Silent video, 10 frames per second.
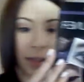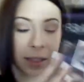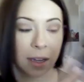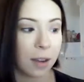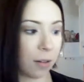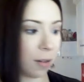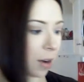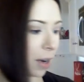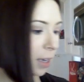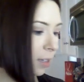It's got all
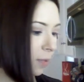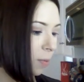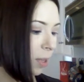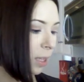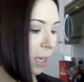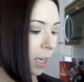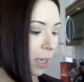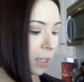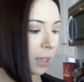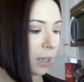kinds of really
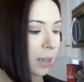neat